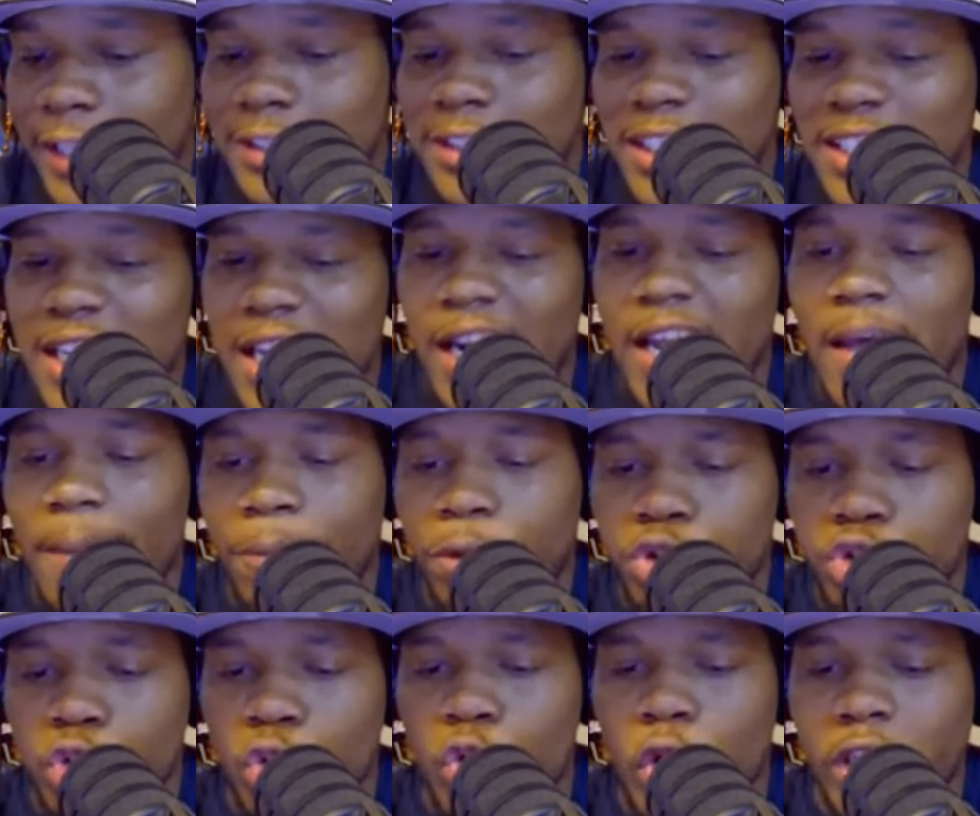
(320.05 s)
It's another
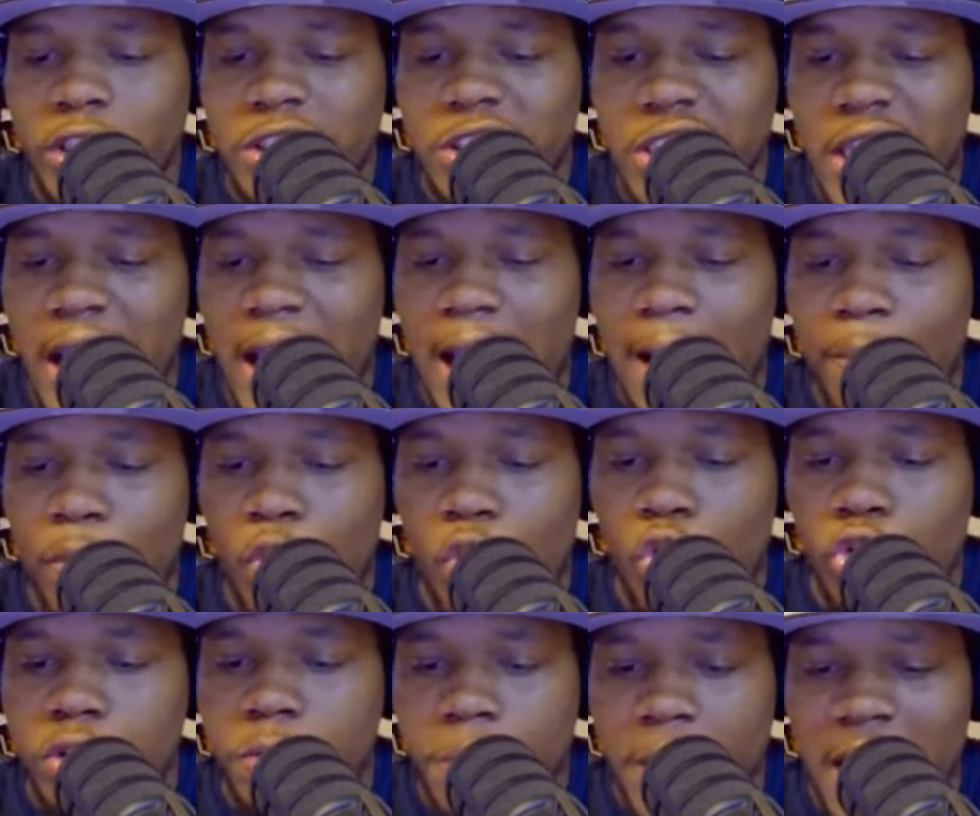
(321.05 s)
episode of Shy
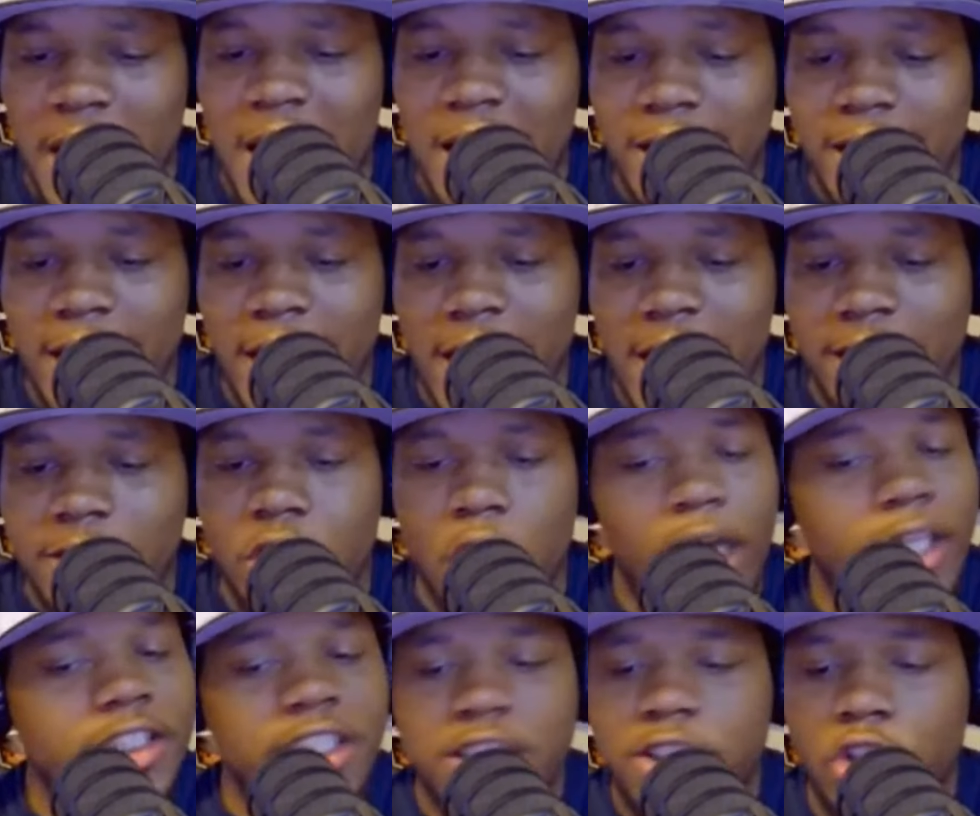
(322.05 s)
Boys Podcast.
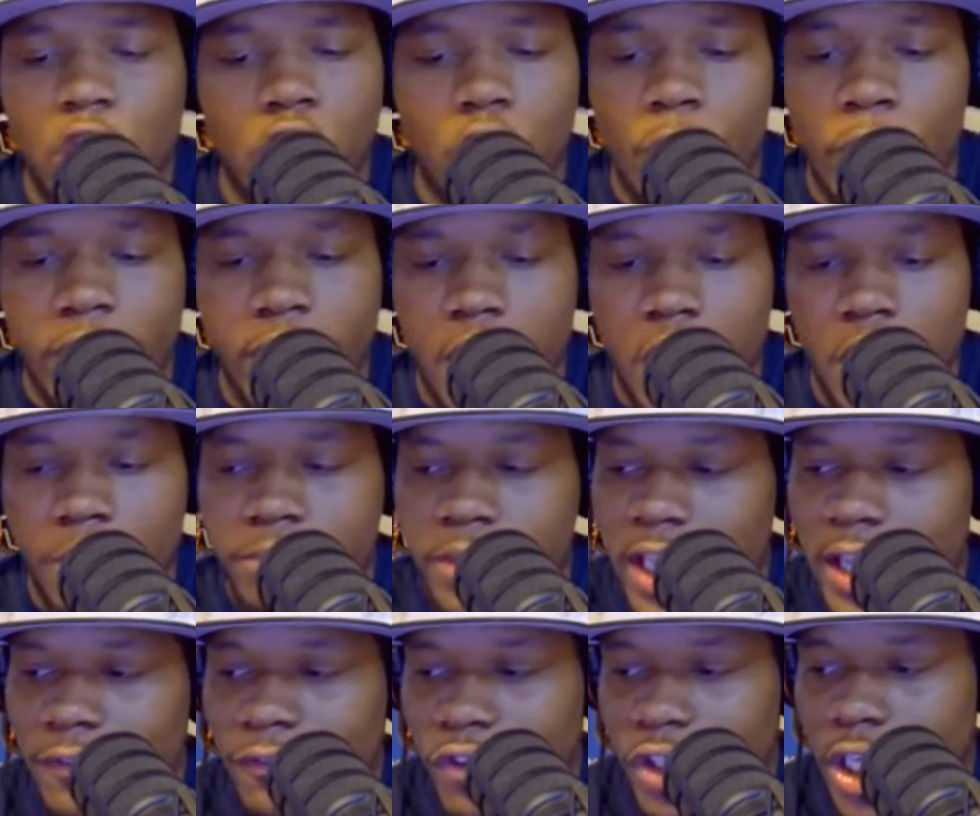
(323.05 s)
Just a quick
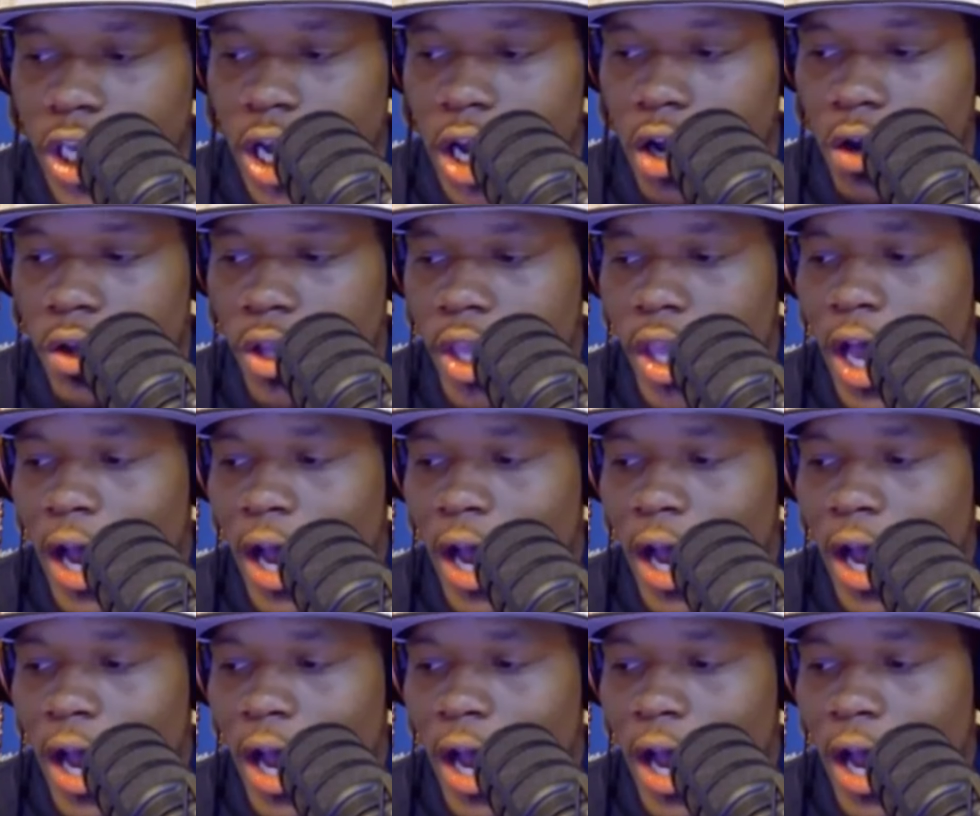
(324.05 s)
update for y'all.